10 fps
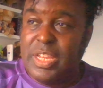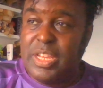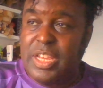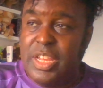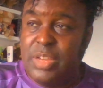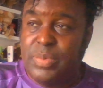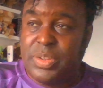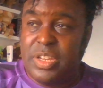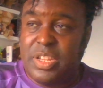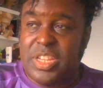
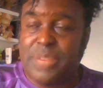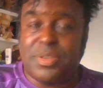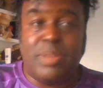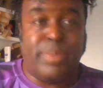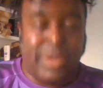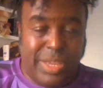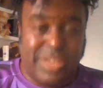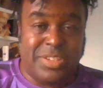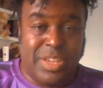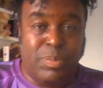Tapsoba
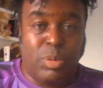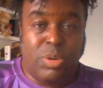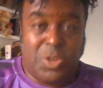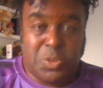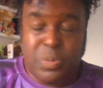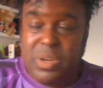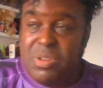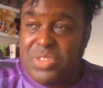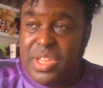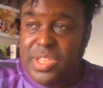is more
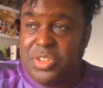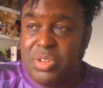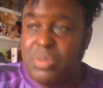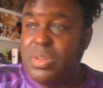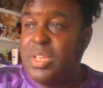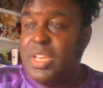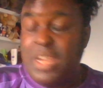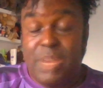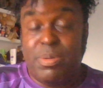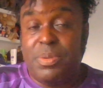experienced out of the two.
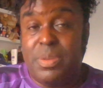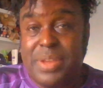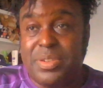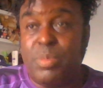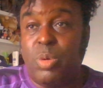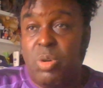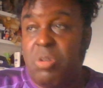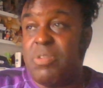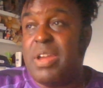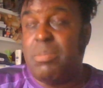Probably the better, more
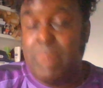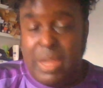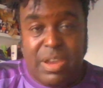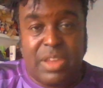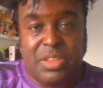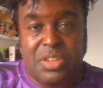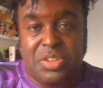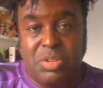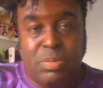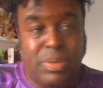all-round player out of the
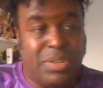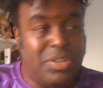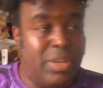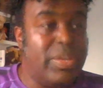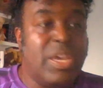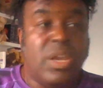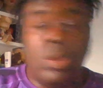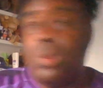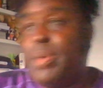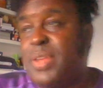two, but it
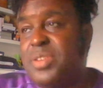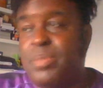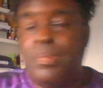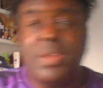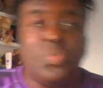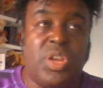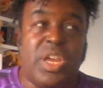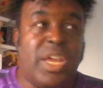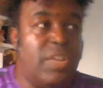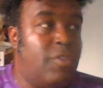all depends what you're
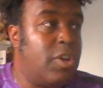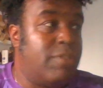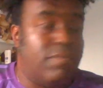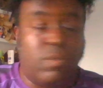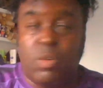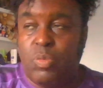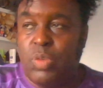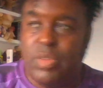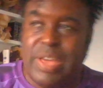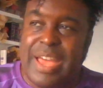kind of looking for
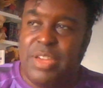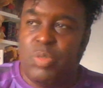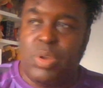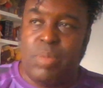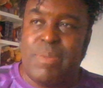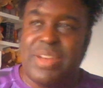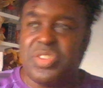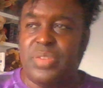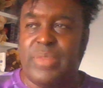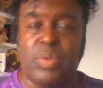and how you want
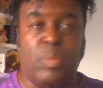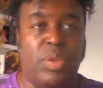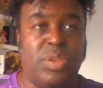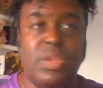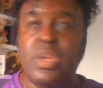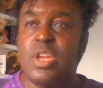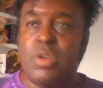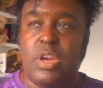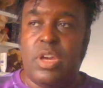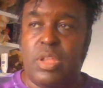to match up with
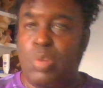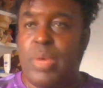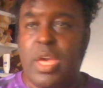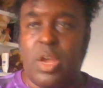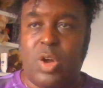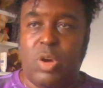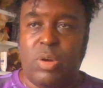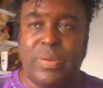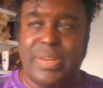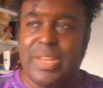
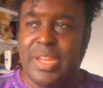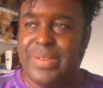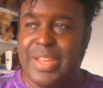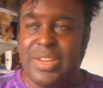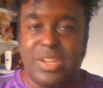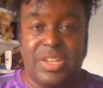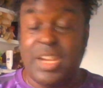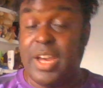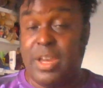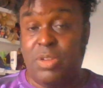Romero and
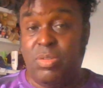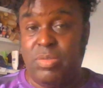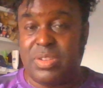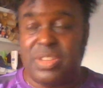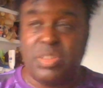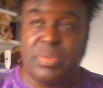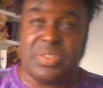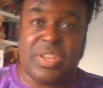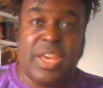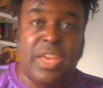Dier, who looks like he'll be
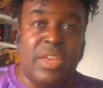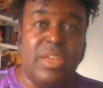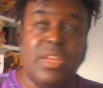staying